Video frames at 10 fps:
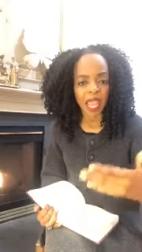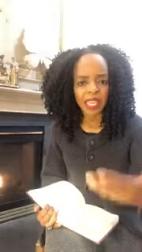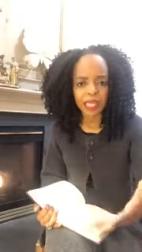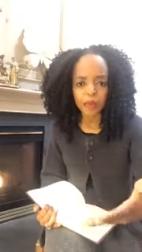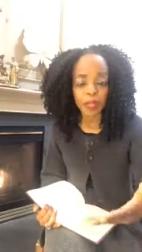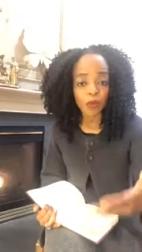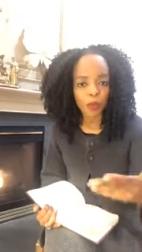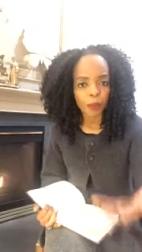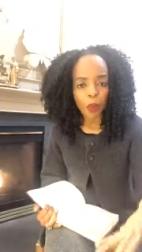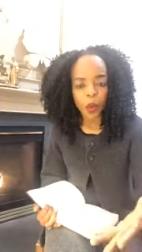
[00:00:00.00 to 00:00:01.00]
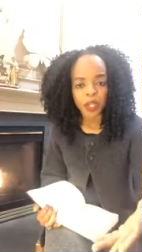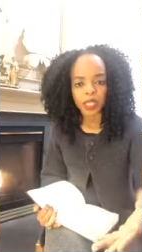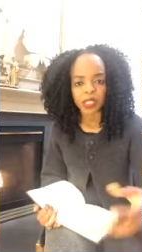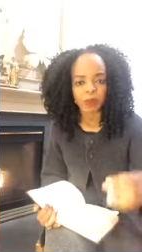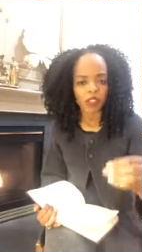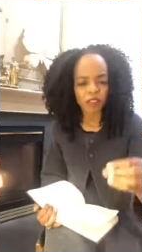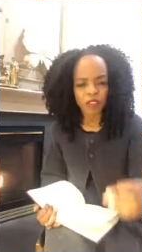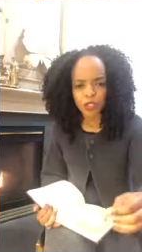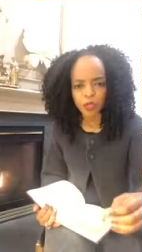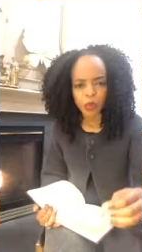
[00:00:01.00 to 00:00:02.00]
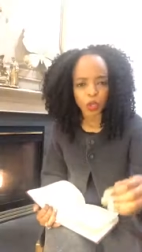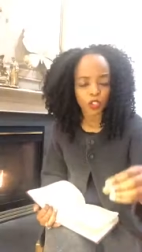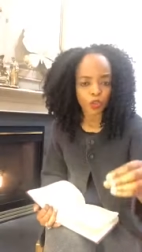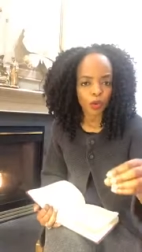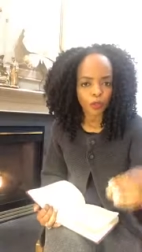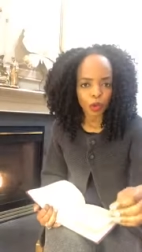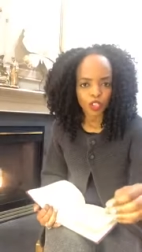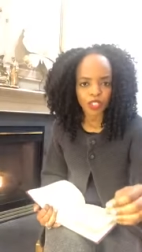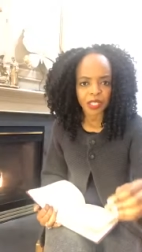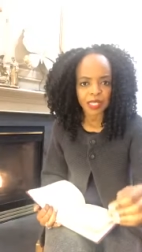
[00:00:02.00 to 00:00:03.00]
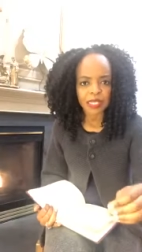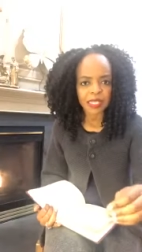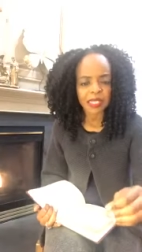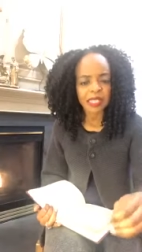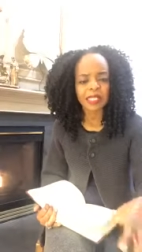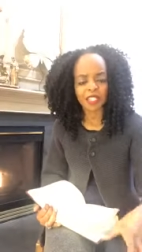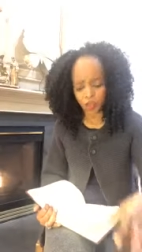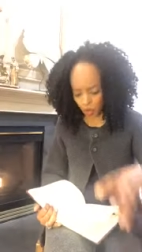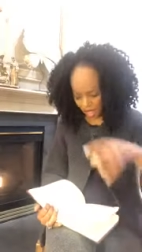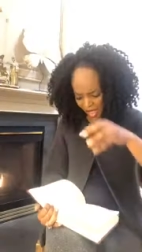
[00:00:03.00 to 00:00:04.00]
adb report and some of the investments i want to do in projects and this and this and so